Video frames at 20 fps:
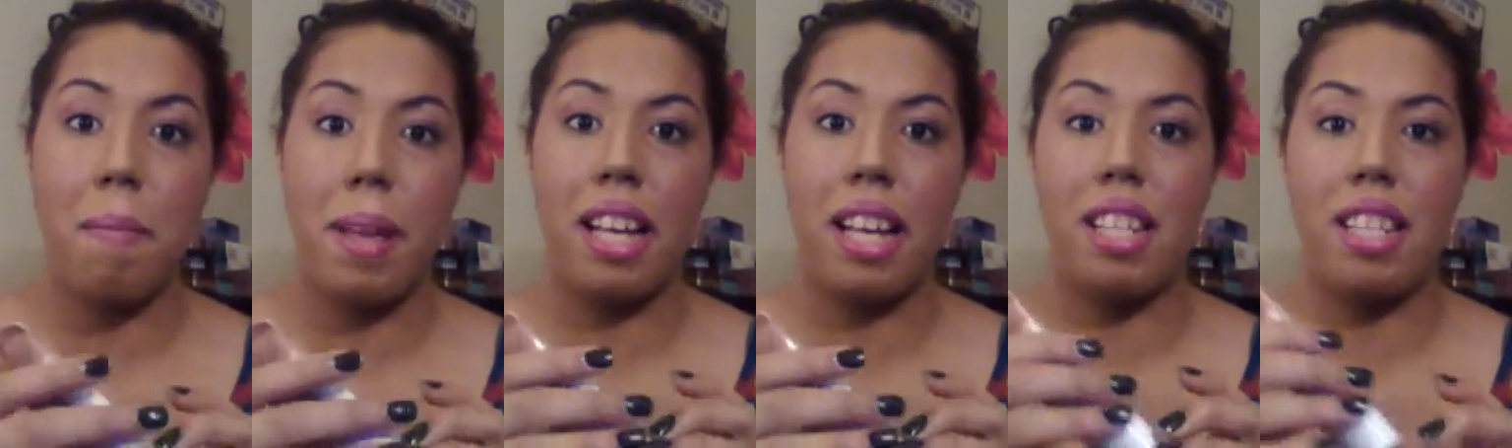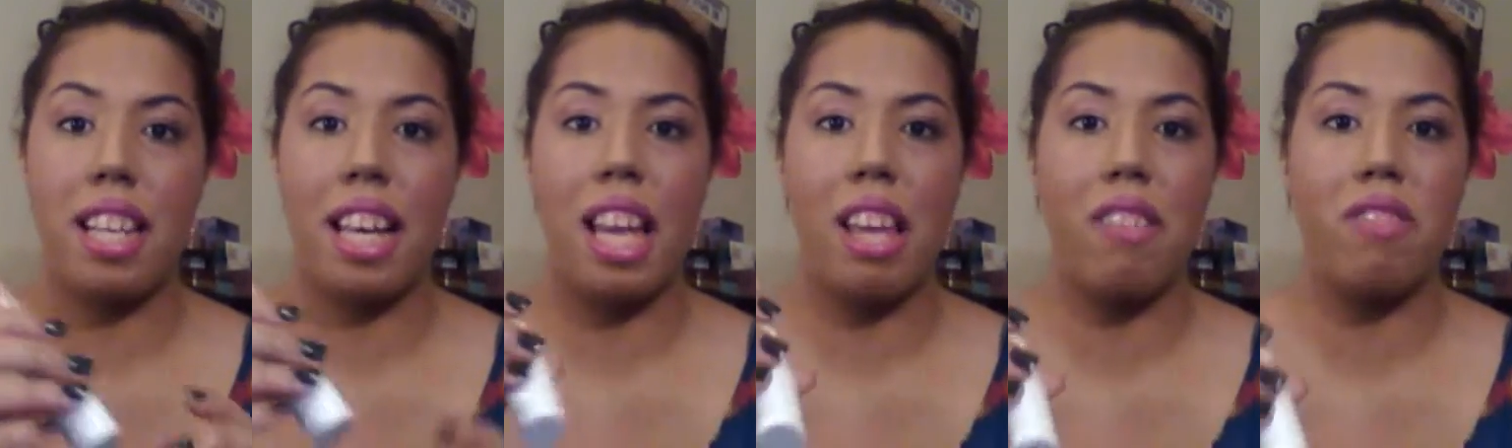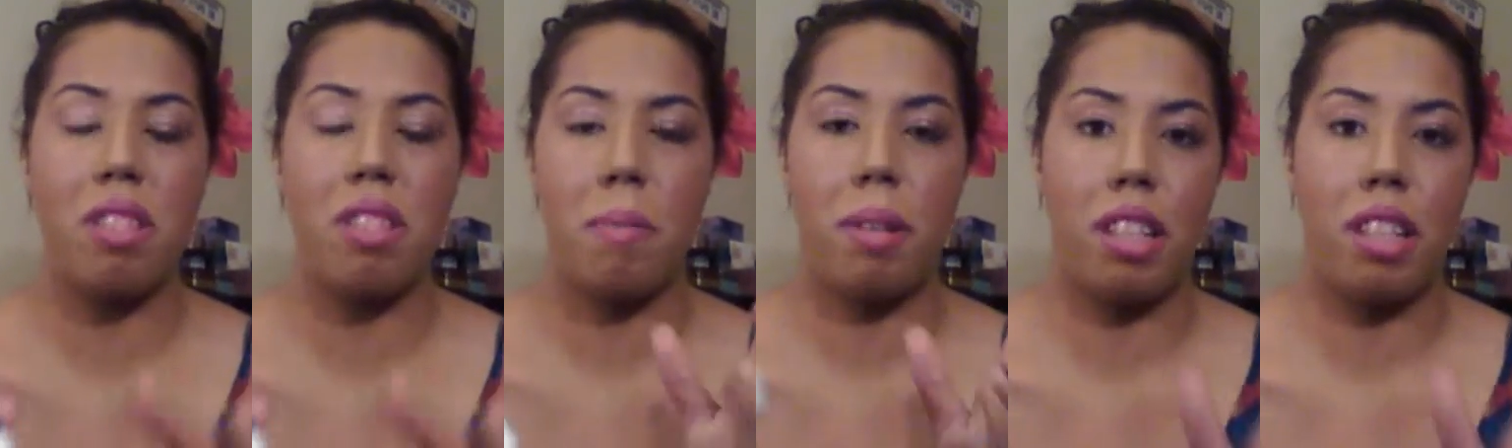because it
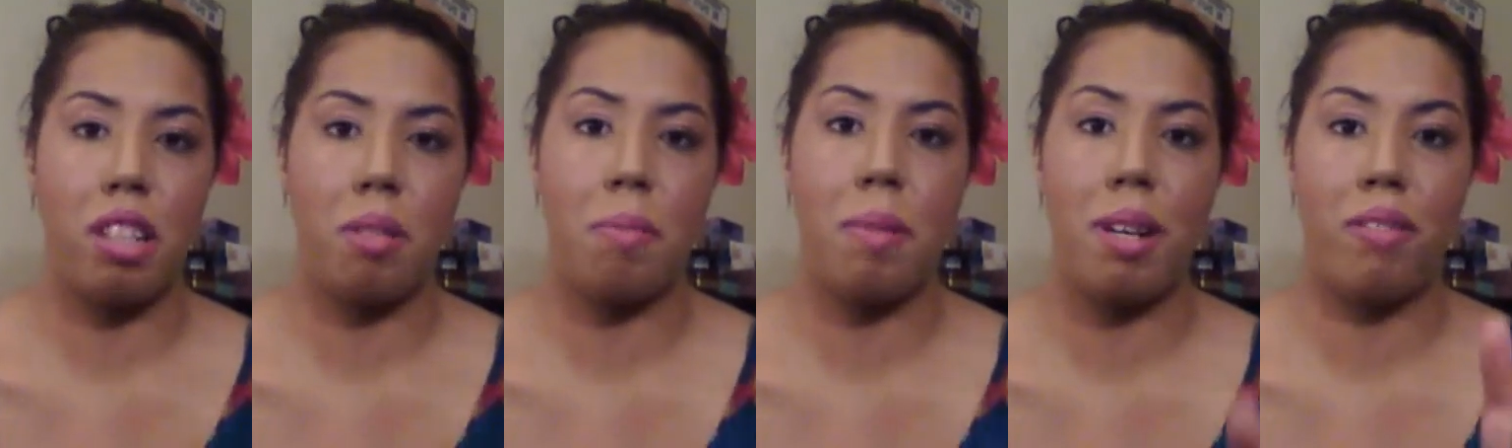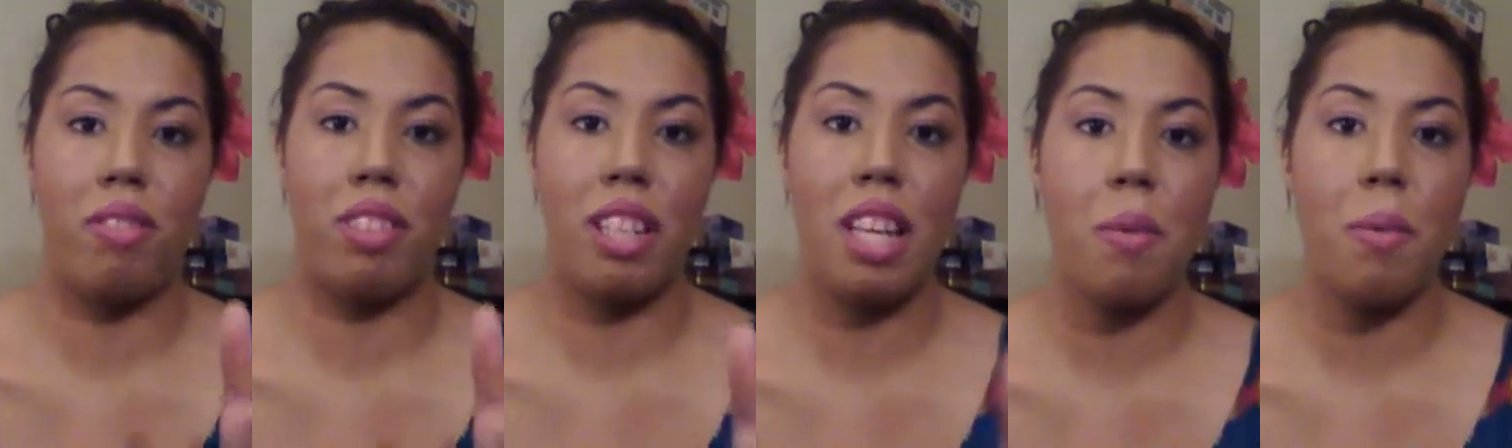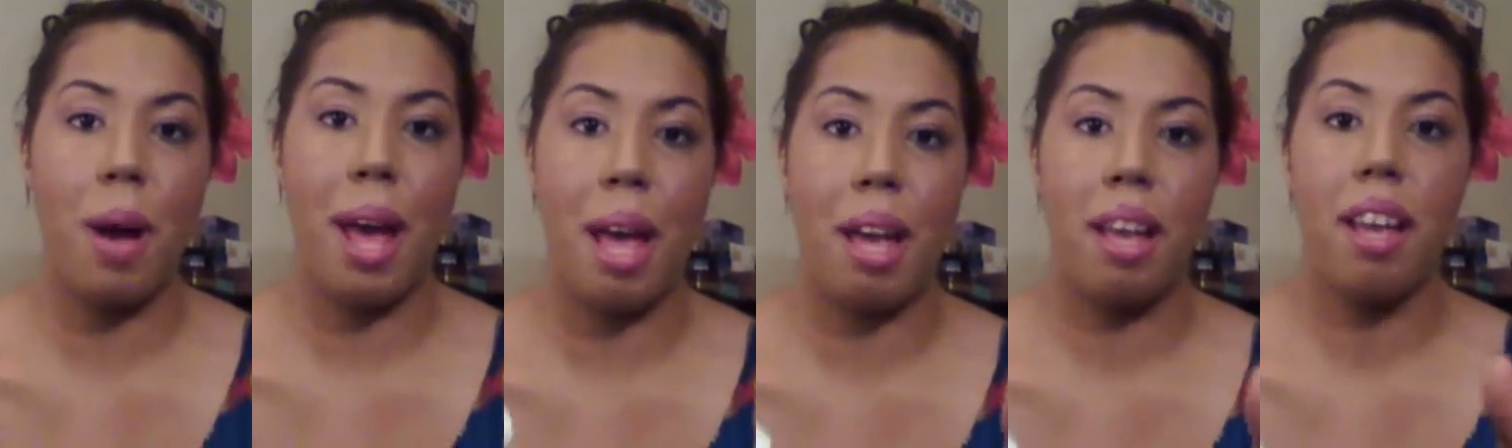gives them a little bit of
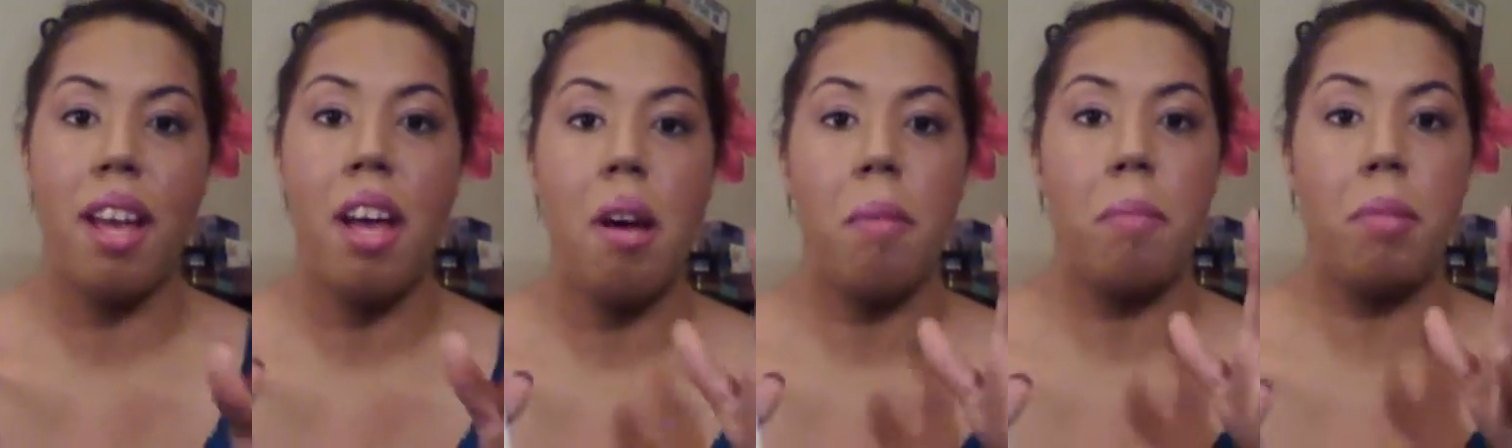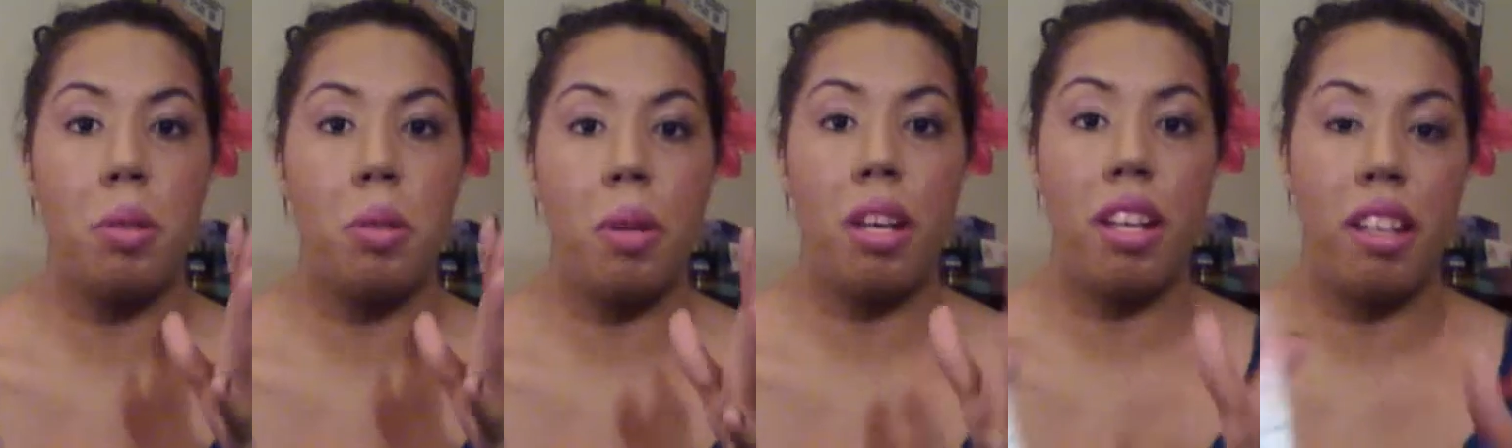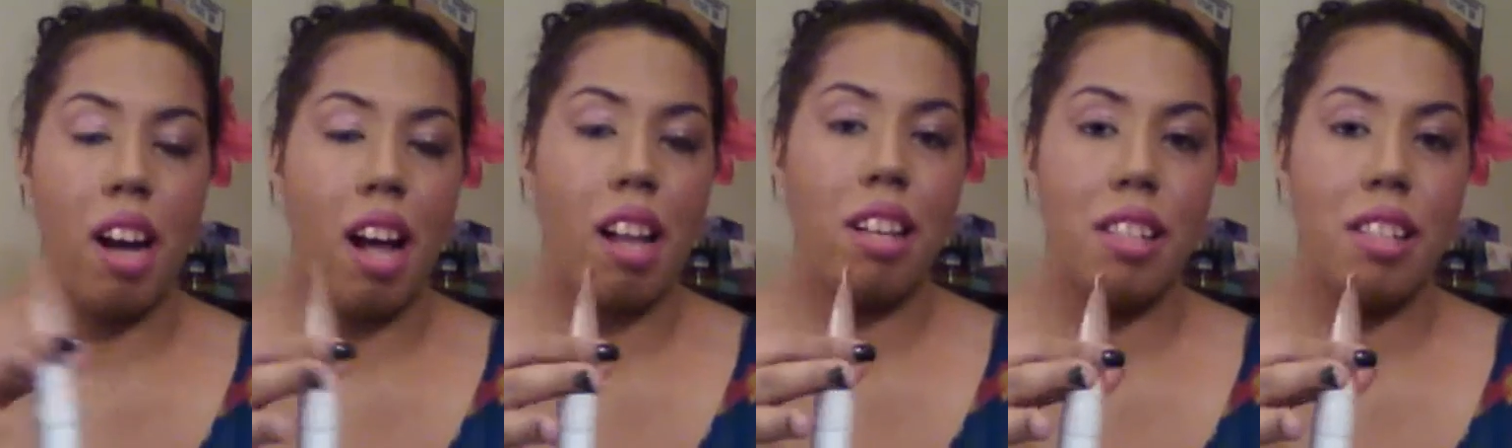leeway between
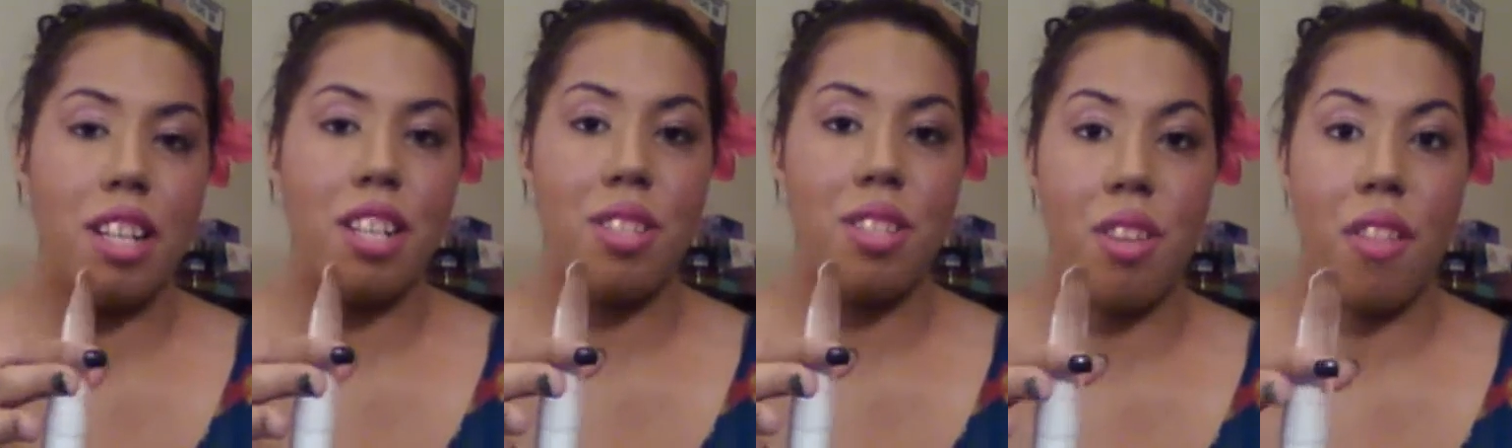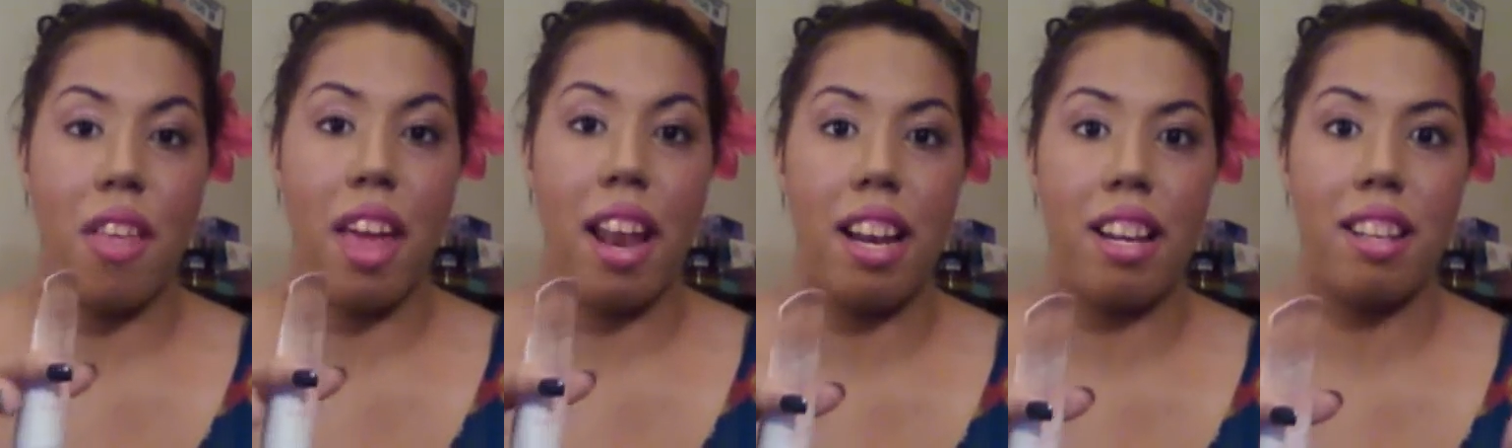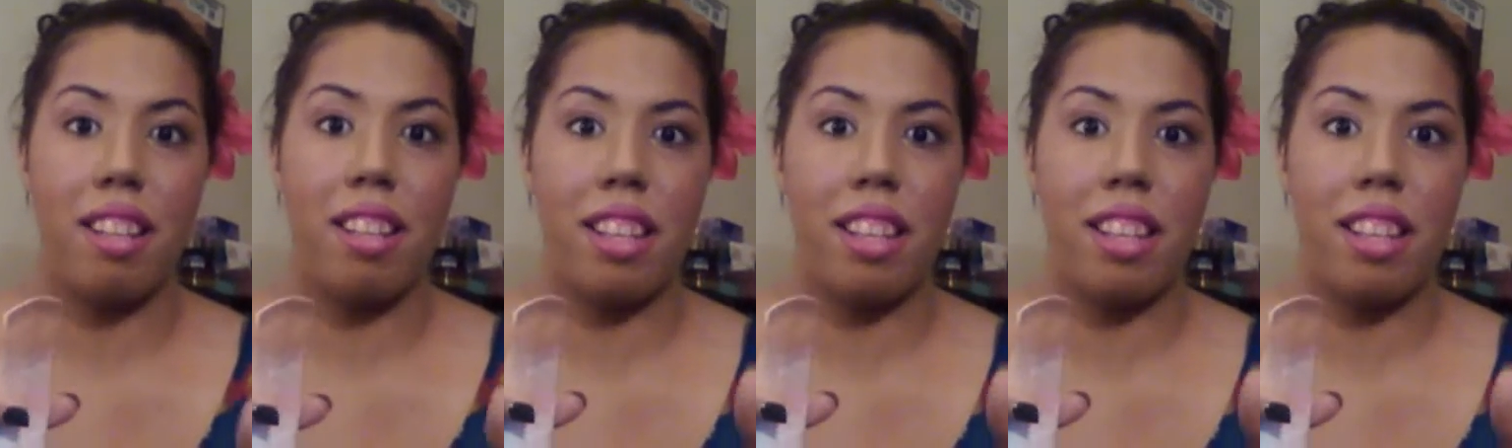colors so that